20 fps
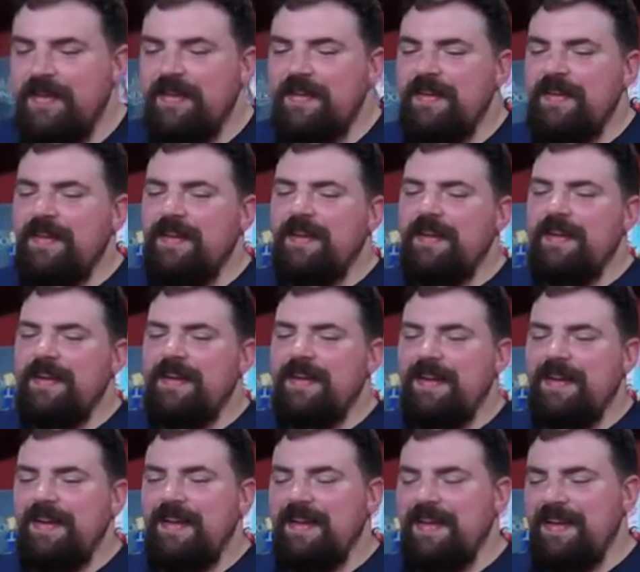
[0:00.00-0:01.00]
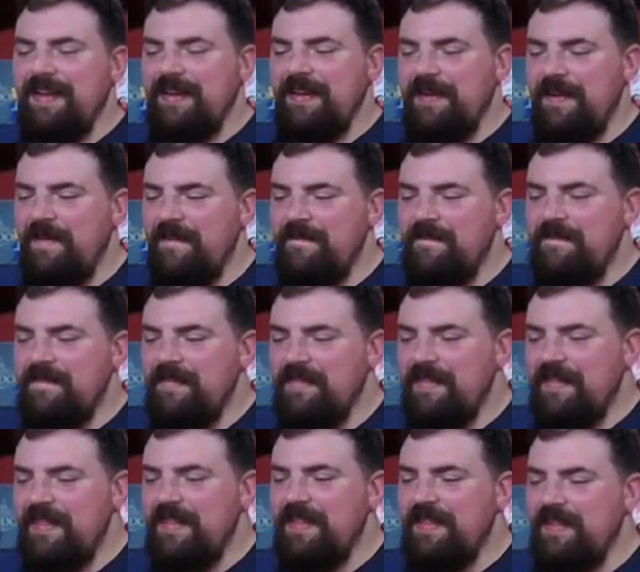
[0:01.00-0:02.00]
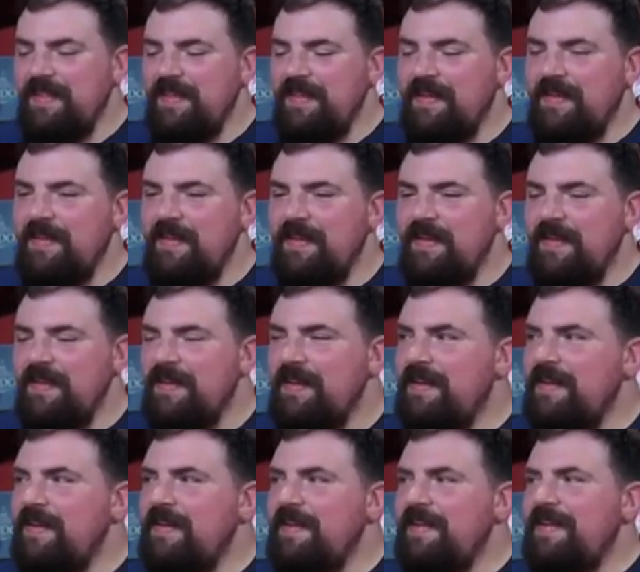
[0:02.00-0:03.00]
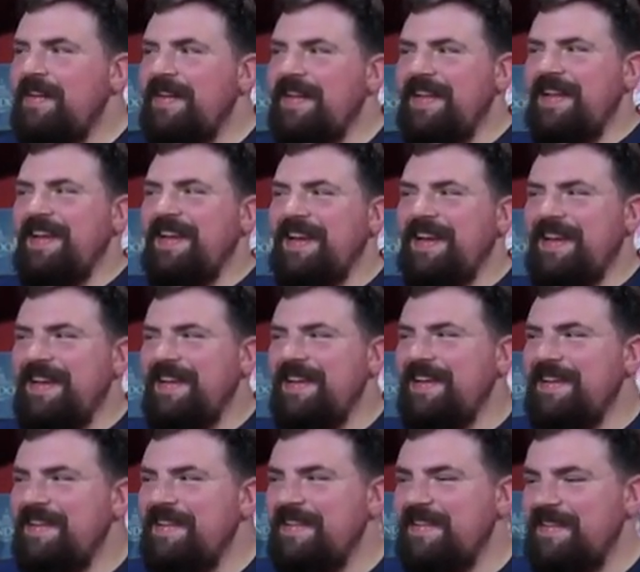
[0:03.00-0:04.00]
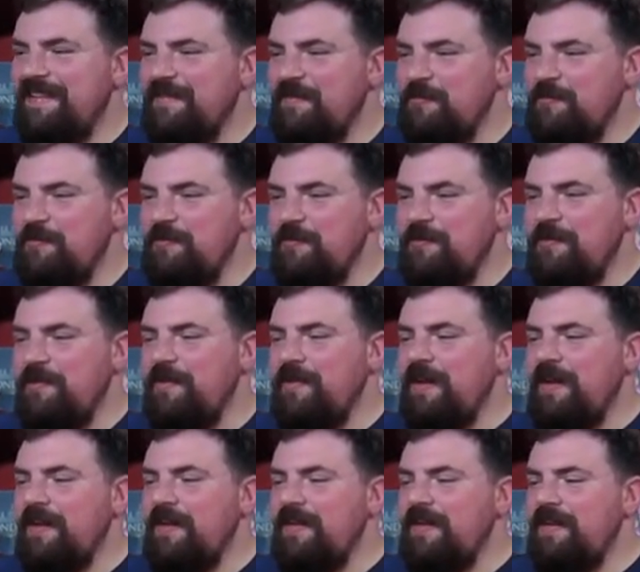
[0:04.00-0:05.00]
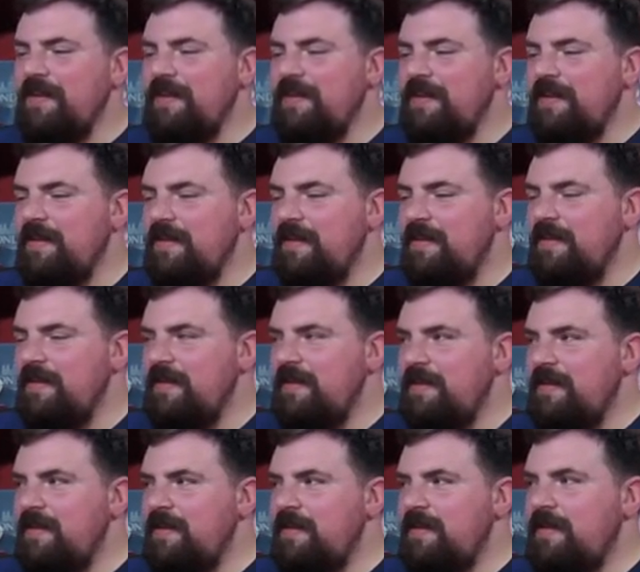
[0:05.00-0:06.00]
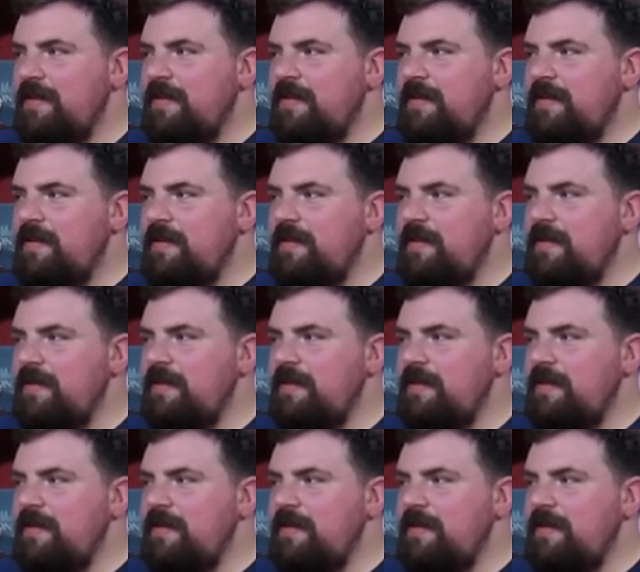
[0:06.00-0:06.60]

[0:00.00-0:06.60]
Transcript: This person isn't speaking.